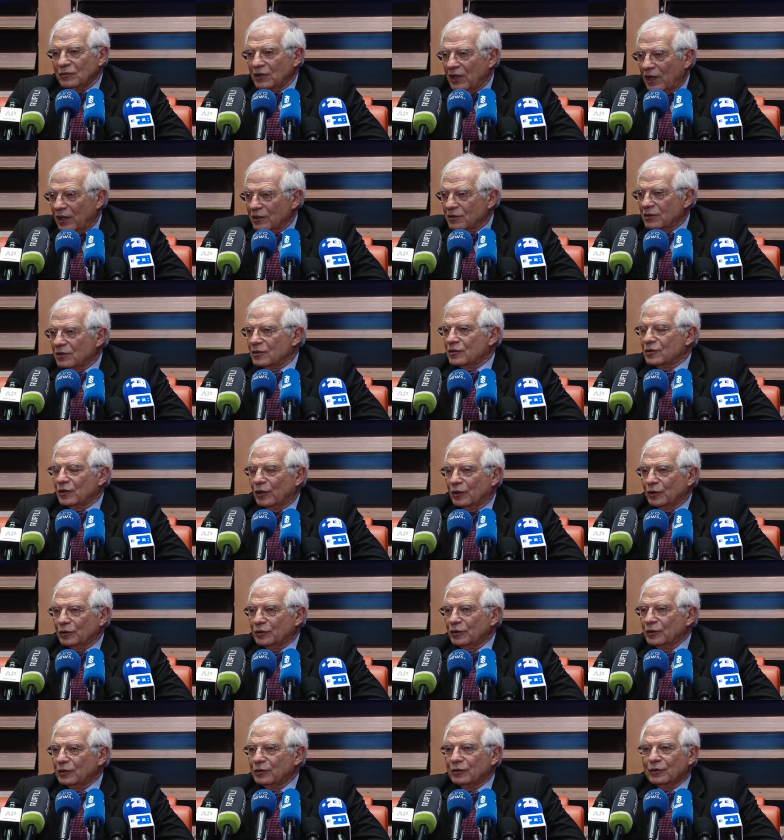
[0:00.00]
has
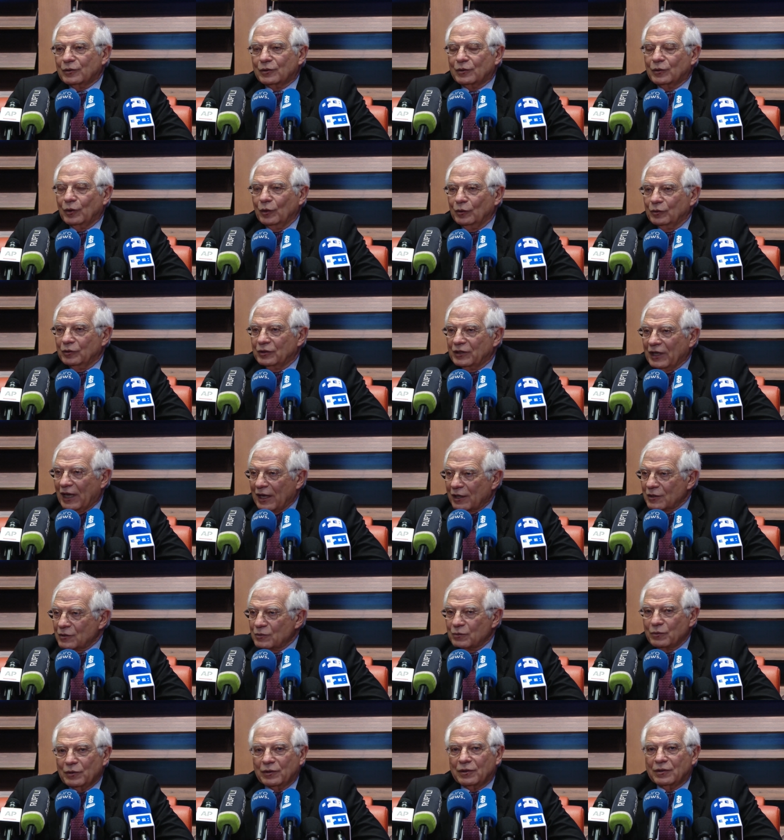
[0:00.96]
started
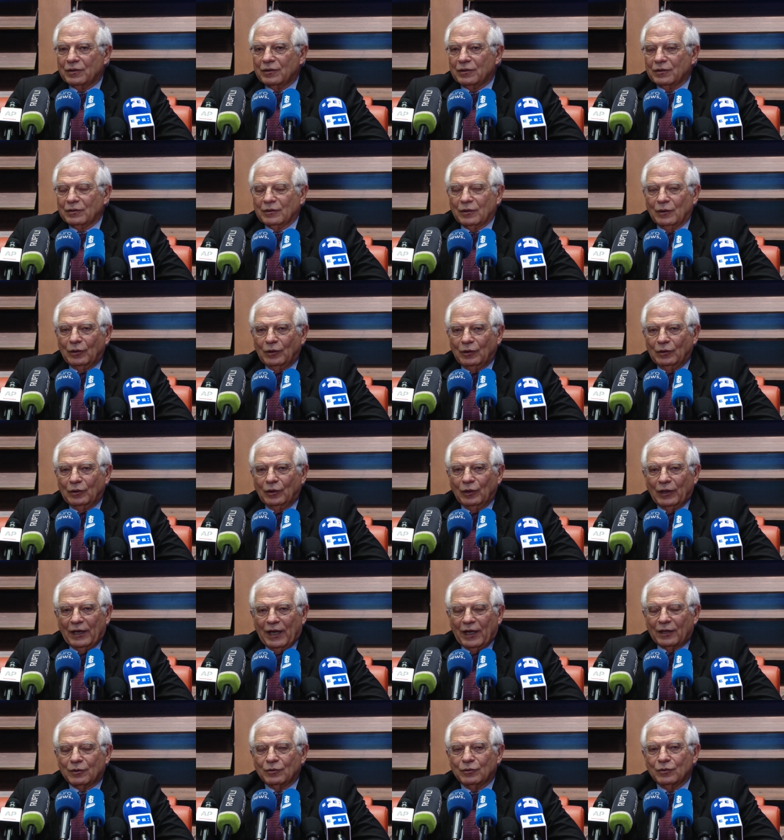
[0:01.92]
contacts with all
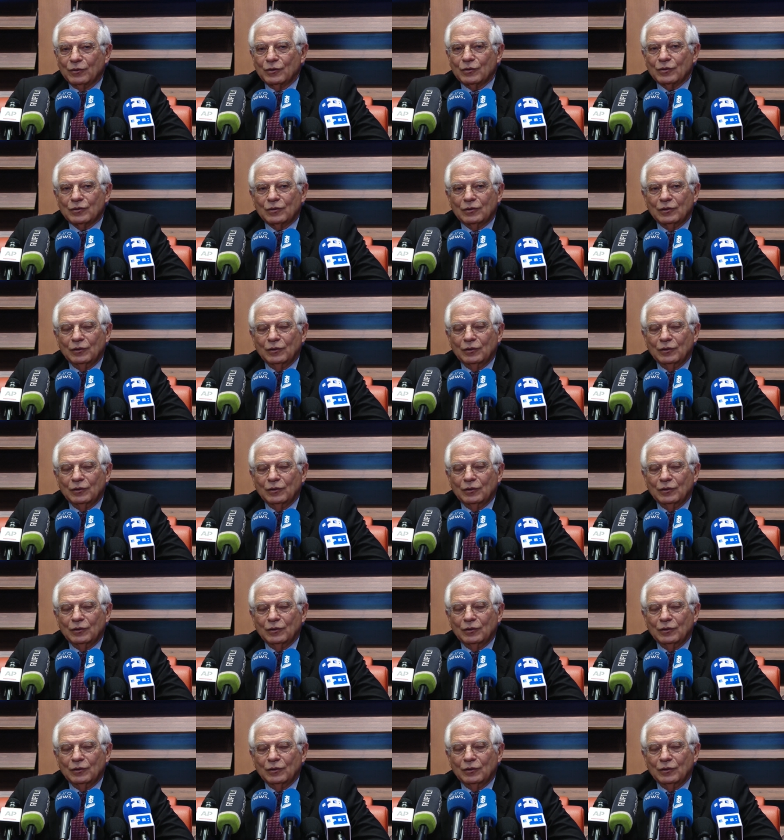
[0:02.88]
actors